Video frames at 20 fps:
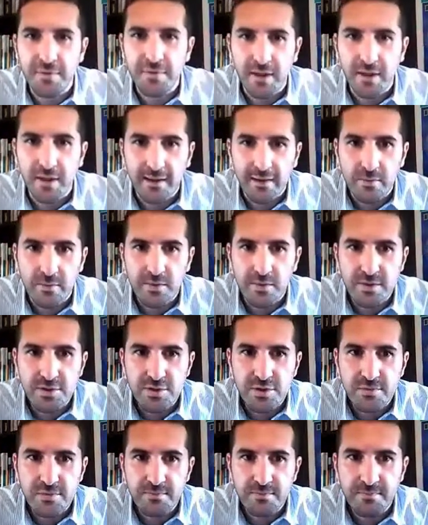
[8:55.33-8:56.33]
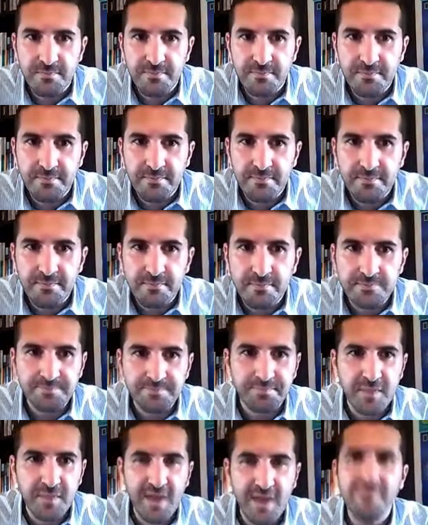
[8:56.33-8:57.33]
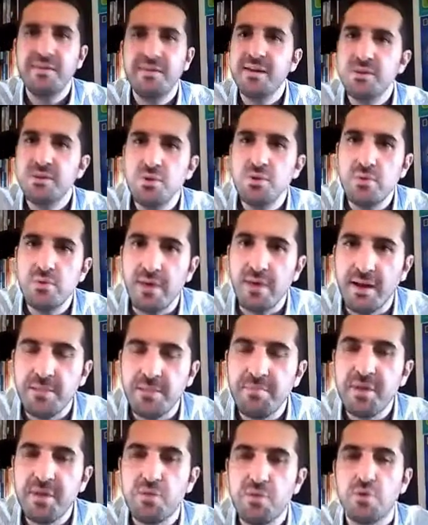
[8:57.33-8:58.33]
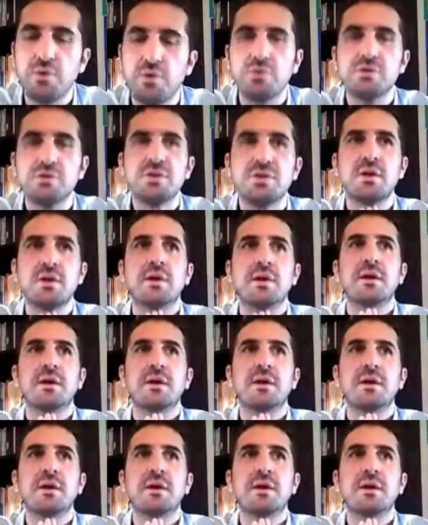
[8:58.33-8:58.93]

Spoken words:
the language. And they do that because